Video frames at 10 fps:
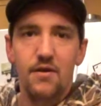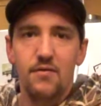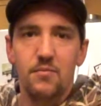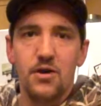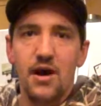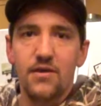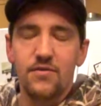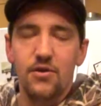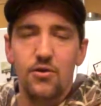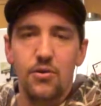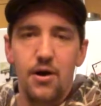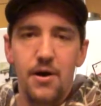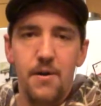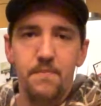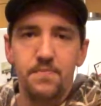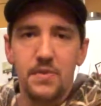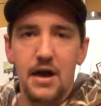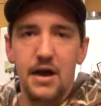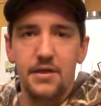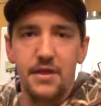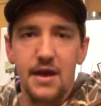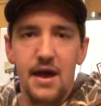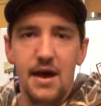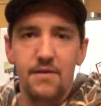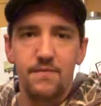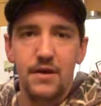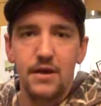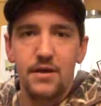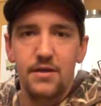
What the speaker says: From Costco, they have